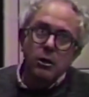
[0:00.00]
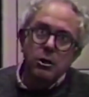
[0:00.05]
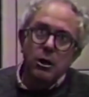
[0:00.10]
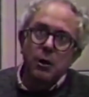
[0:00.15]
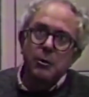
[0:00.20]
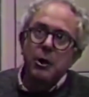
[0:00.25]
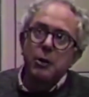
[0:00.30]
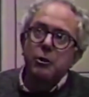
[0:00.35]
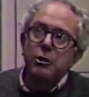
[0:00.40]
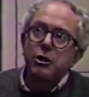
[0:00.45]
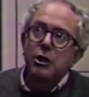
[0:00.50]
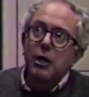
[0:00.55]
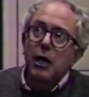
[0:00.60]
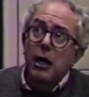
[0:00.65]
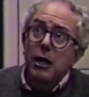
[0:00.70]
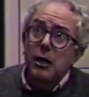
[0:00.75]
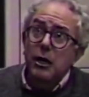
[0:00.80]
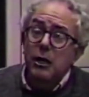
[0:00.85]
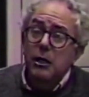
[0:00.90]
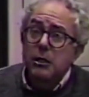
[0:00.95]
So, I mean, what you
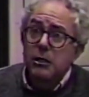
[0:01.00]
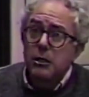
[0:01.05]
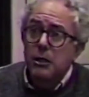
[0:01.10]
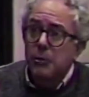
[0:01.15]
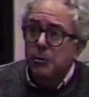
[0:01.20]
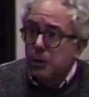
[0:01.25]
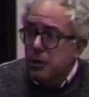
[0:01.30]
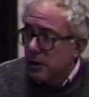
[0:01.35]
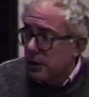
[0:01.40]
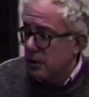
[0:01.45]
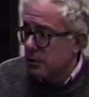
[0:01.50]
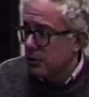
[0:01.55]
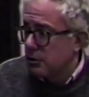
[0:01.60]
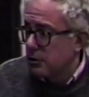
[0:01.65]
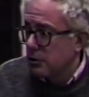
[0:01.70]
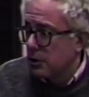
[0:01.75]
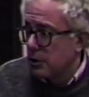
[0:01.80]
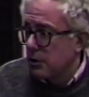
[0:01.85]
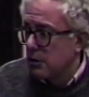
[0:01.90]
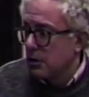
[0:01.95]
got is the political
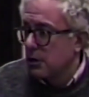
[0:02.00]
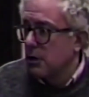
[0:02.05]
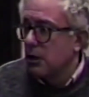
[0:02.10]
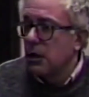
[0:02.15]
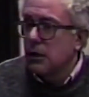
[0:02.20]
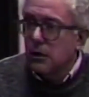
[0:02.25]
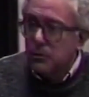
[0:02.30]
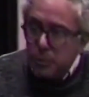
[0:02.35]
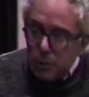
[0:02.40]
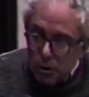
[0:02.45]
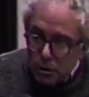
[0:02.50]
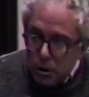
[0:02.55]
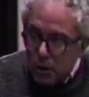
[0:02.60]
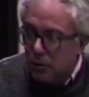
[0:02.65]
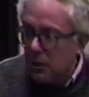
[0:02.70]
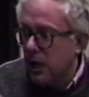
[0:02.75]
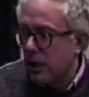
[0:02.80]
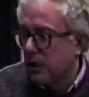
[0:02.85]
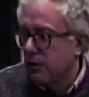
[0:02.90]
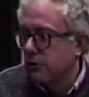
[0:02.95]
struggle, and then you got the
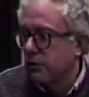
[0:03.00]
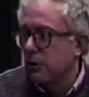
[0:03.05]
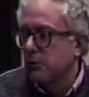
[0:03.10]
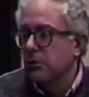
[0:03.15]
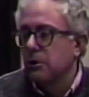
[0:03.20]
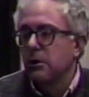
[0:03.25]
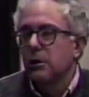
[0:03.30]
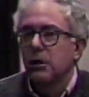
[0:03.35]
bureaucratic struggle,